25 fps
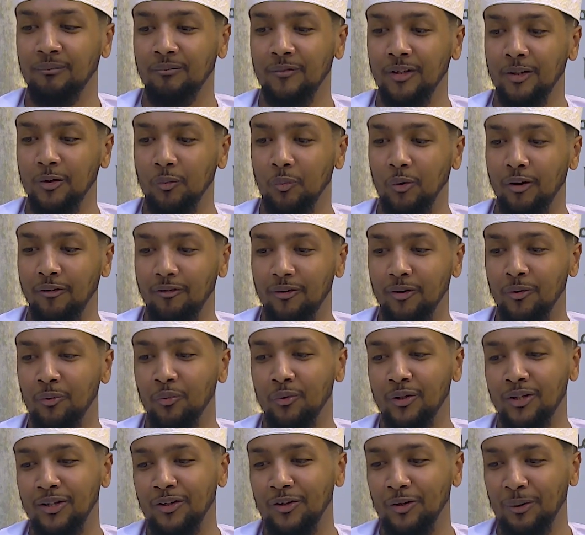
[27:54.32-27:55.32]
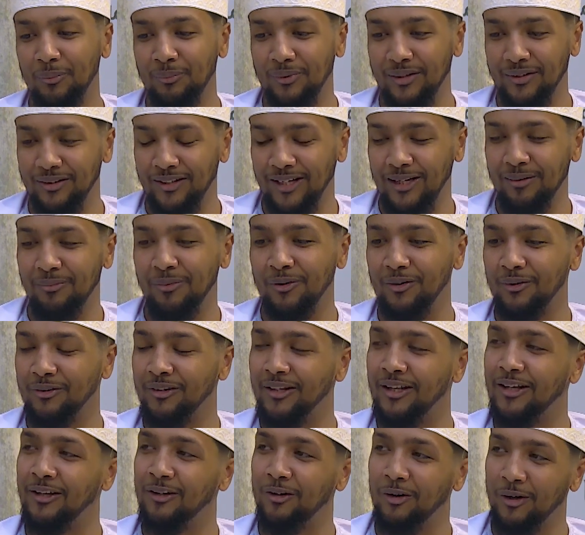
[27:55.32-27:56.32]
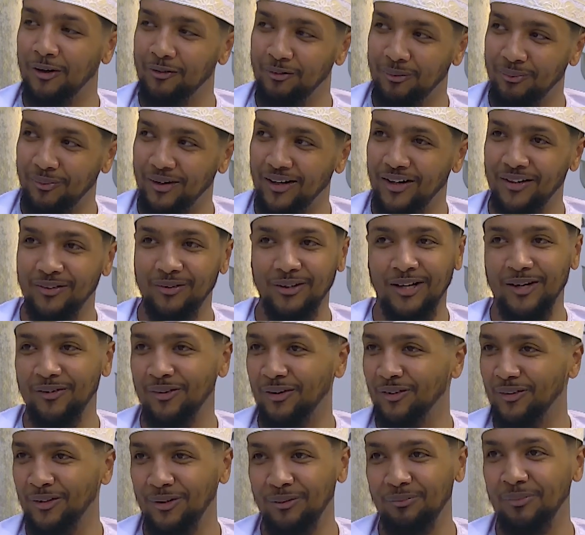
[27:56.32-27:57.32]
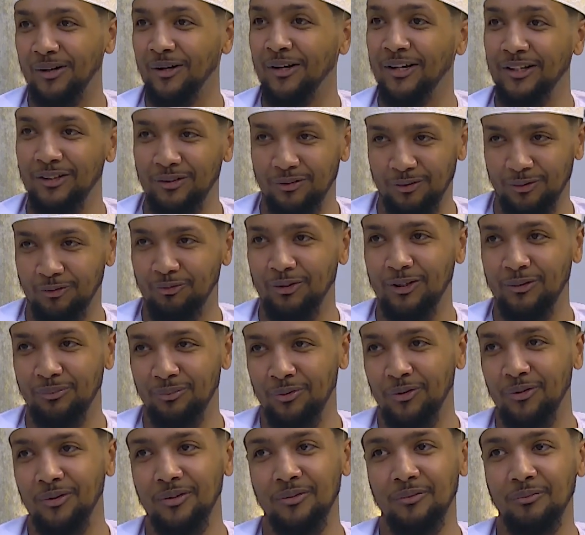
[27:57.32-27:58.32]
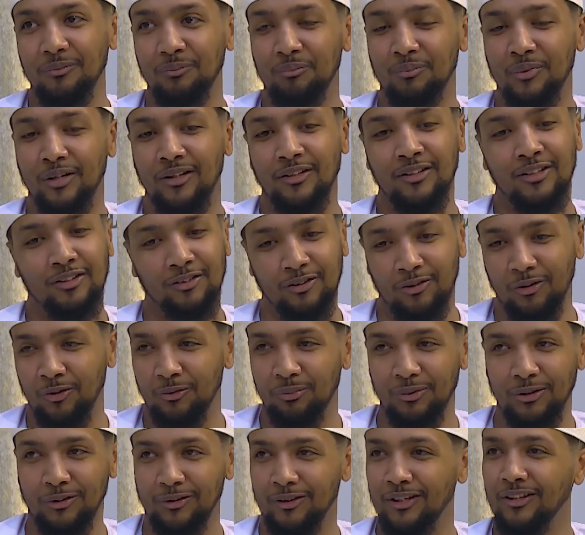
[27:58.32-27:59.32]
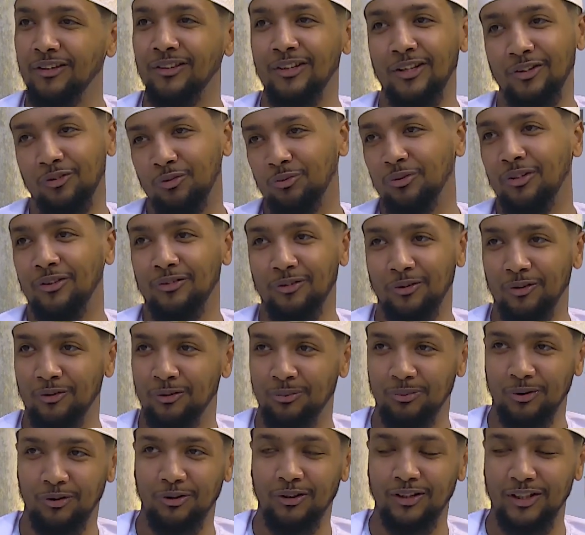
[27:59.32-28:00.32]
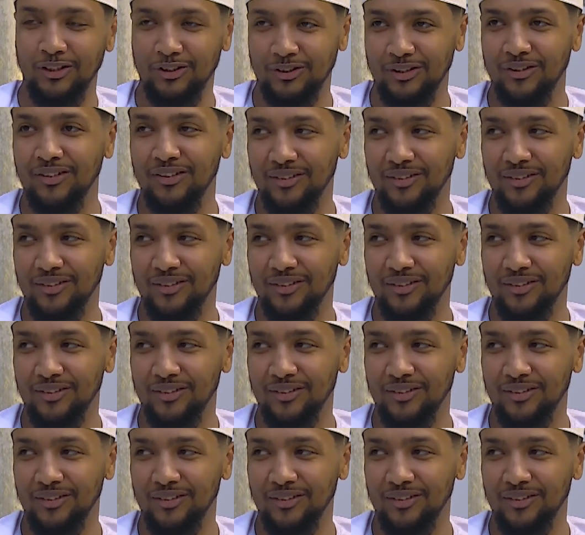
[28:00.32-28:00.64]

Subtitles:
Whether we copied them or they got it from us, I don't know, but I need to read more. But these are all this history is all speculations.